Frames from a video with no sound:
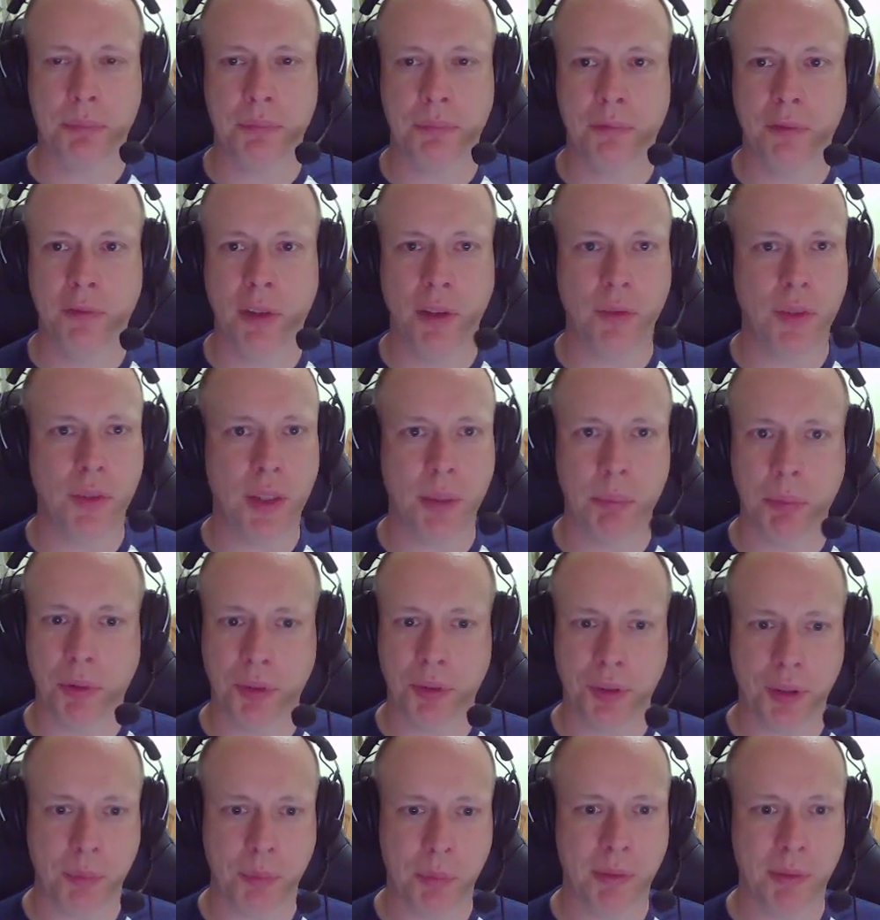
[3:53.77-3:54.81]
50
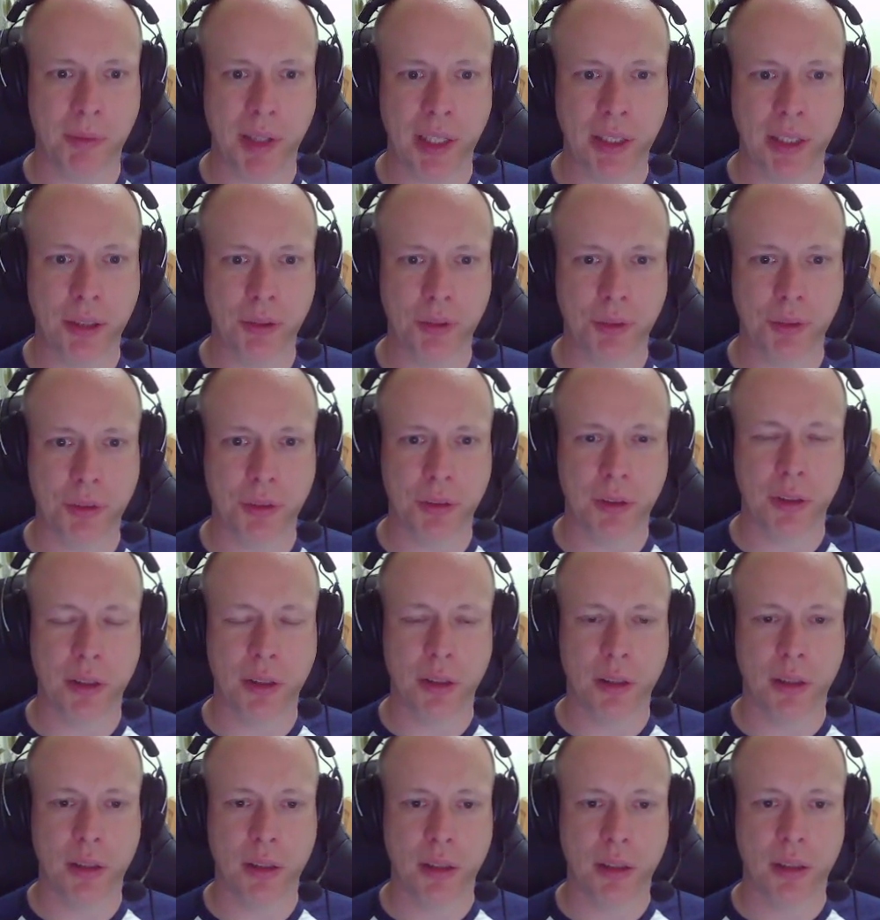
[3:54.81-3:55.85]
possible values.
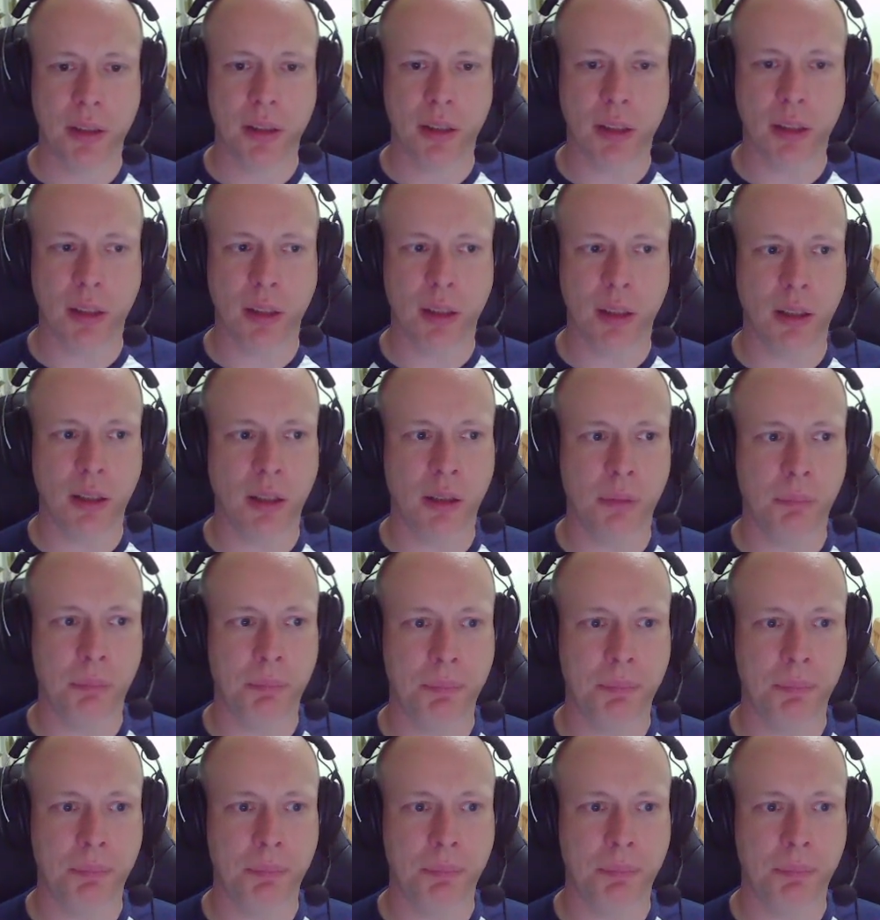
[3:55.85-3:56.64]
Um,